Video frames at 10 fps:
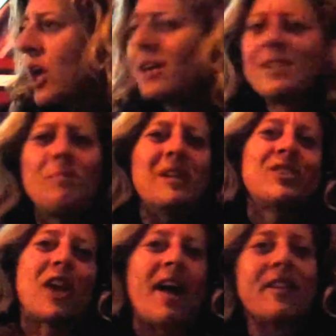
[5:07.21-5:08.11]
it's a big
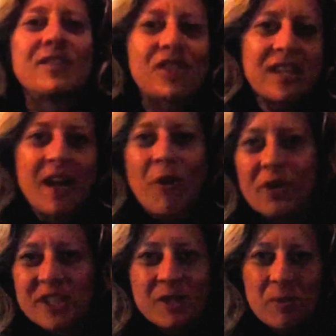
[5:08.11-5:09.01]
challenge to get
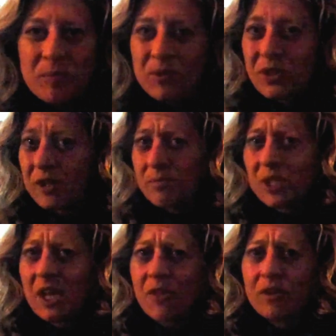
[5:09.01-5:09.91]
all these people to come
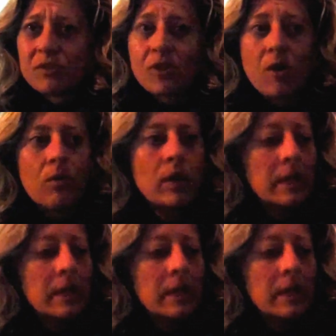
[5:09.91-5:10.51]
together. So